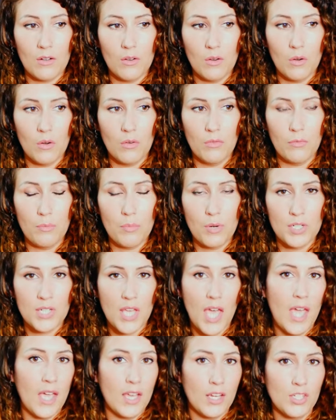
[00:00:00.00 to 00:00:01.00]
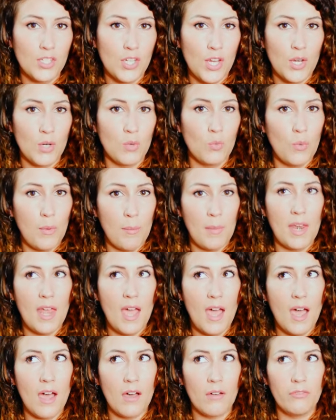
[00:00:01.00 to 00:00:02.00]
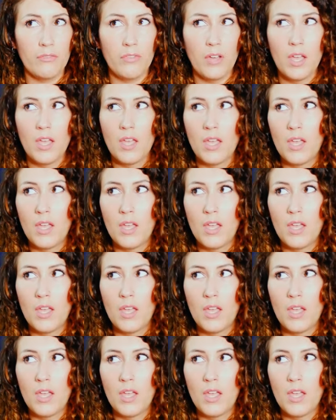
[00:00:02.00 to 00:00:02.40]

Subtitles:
of protection women have